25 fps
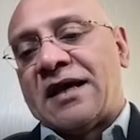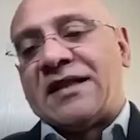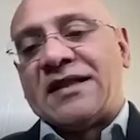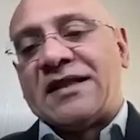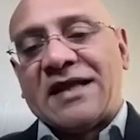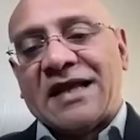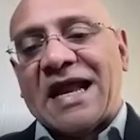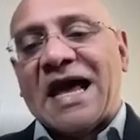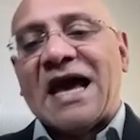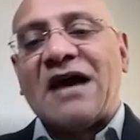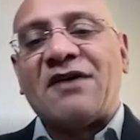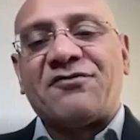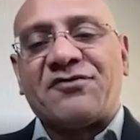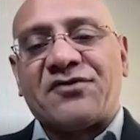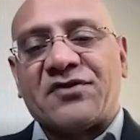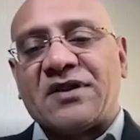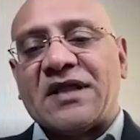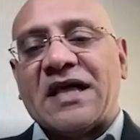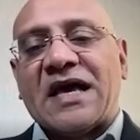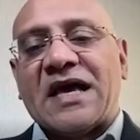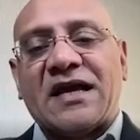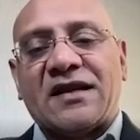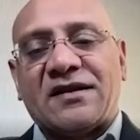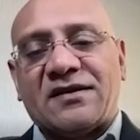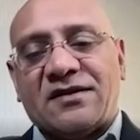And then after
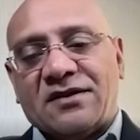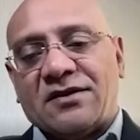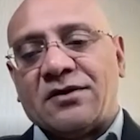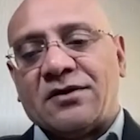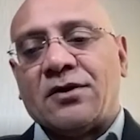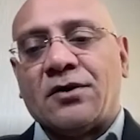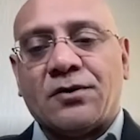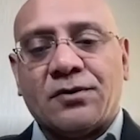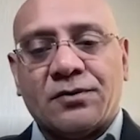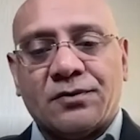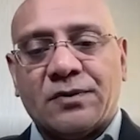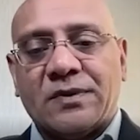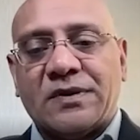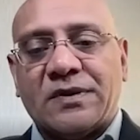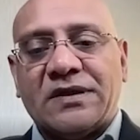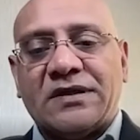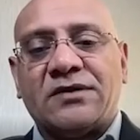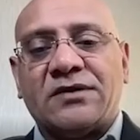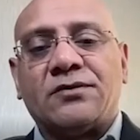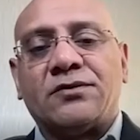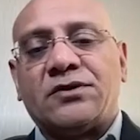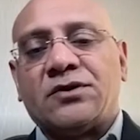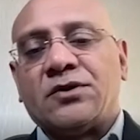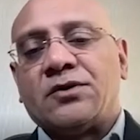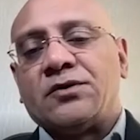that, you know,
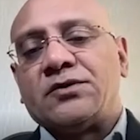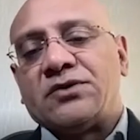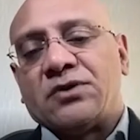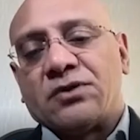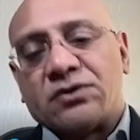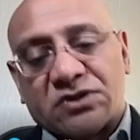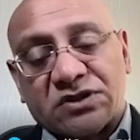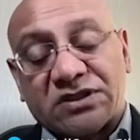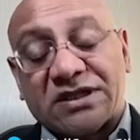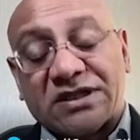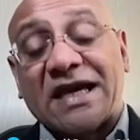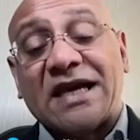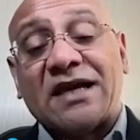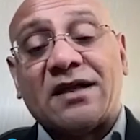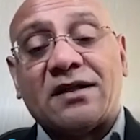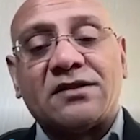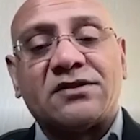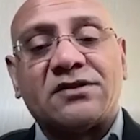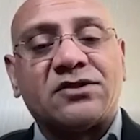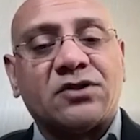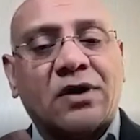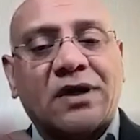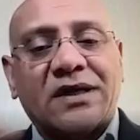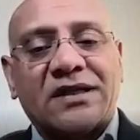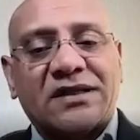you scale.
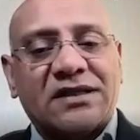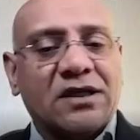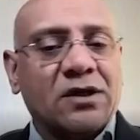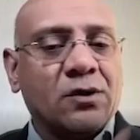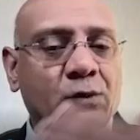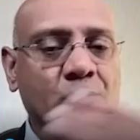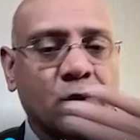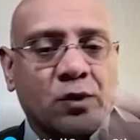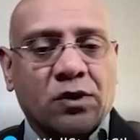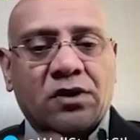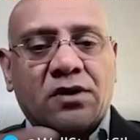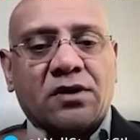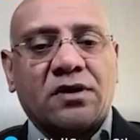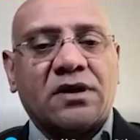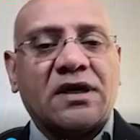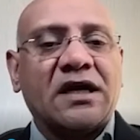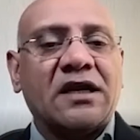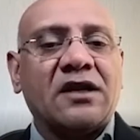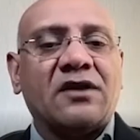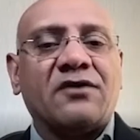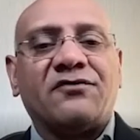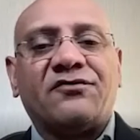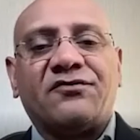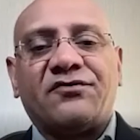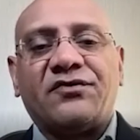So I think we're
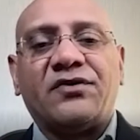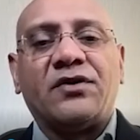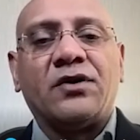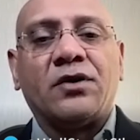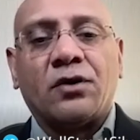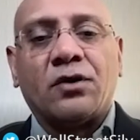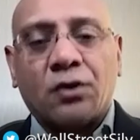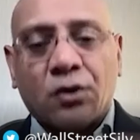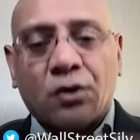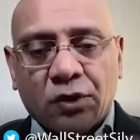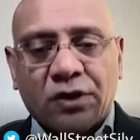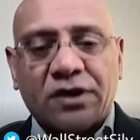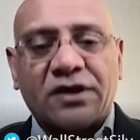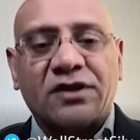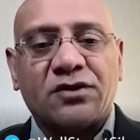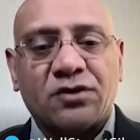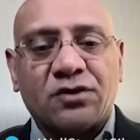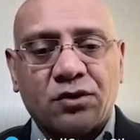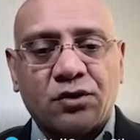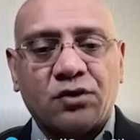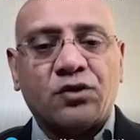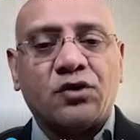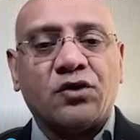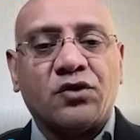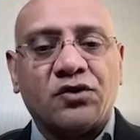kind of, you know, going
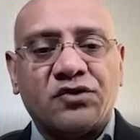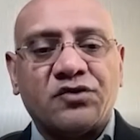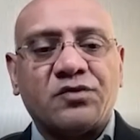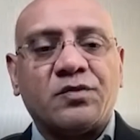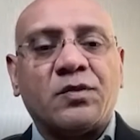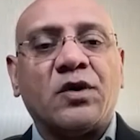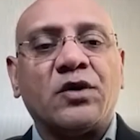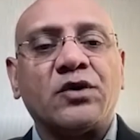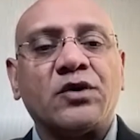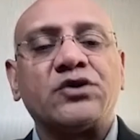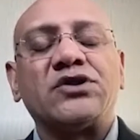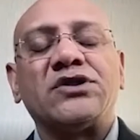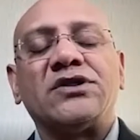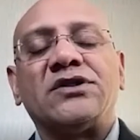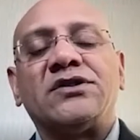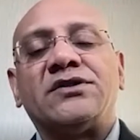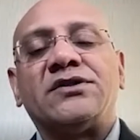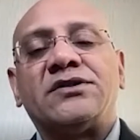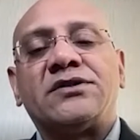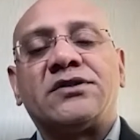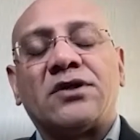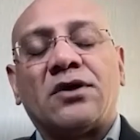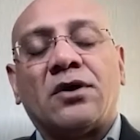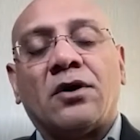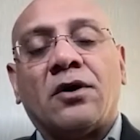through those
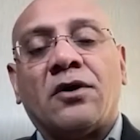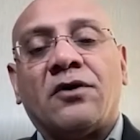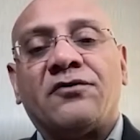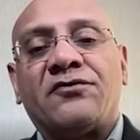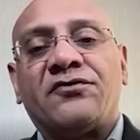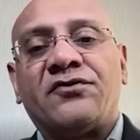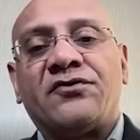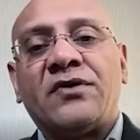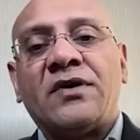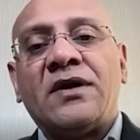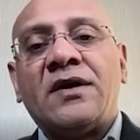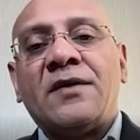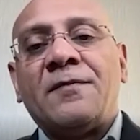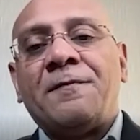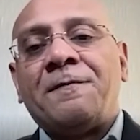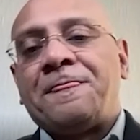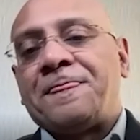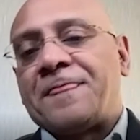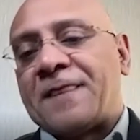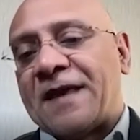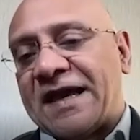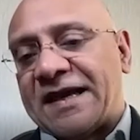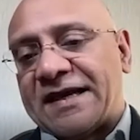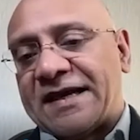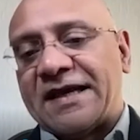motions of
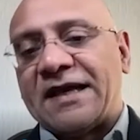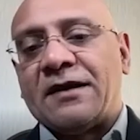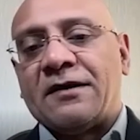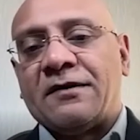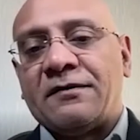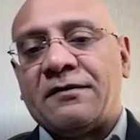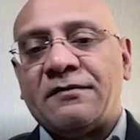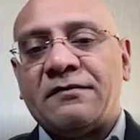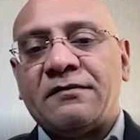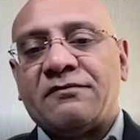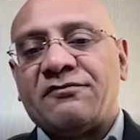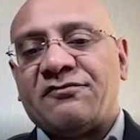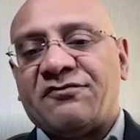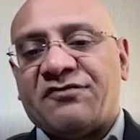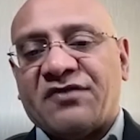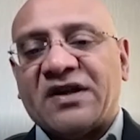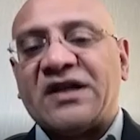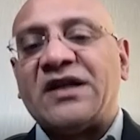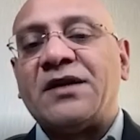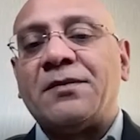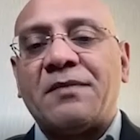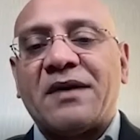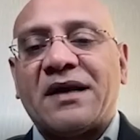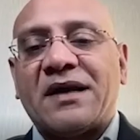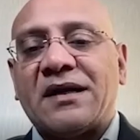taking
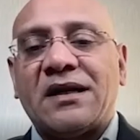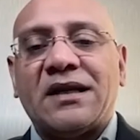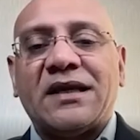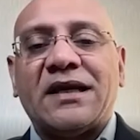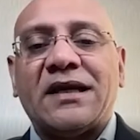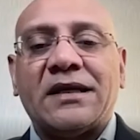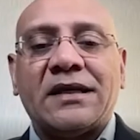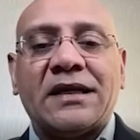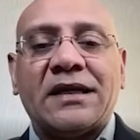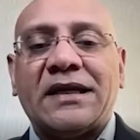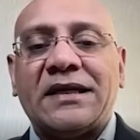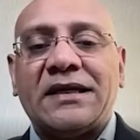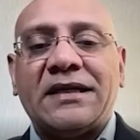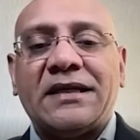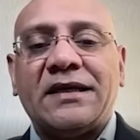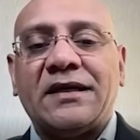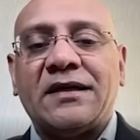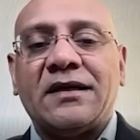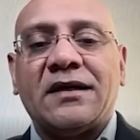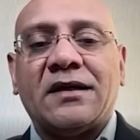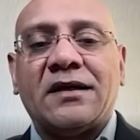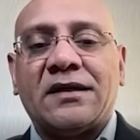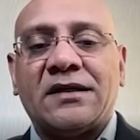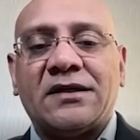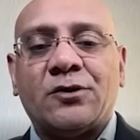fundamentally an
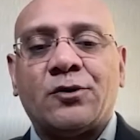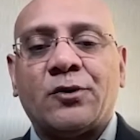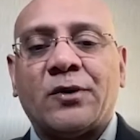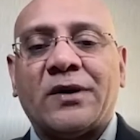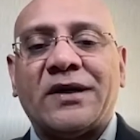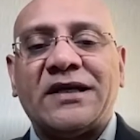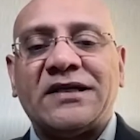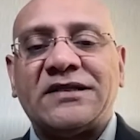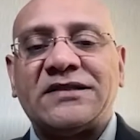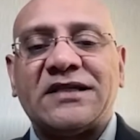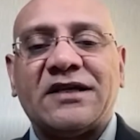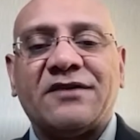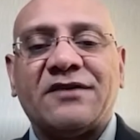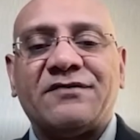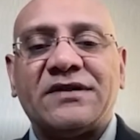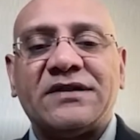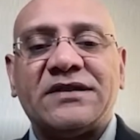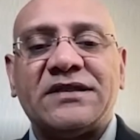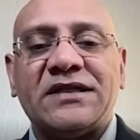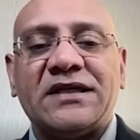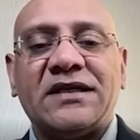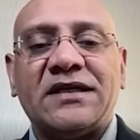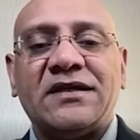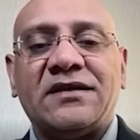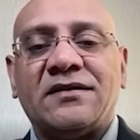idea in
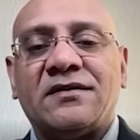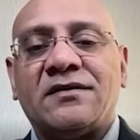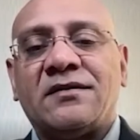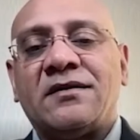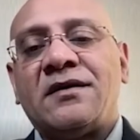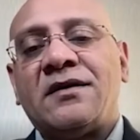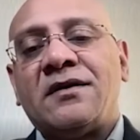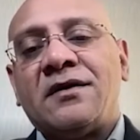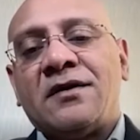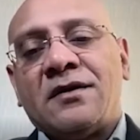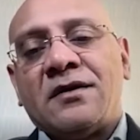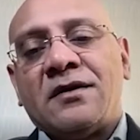2017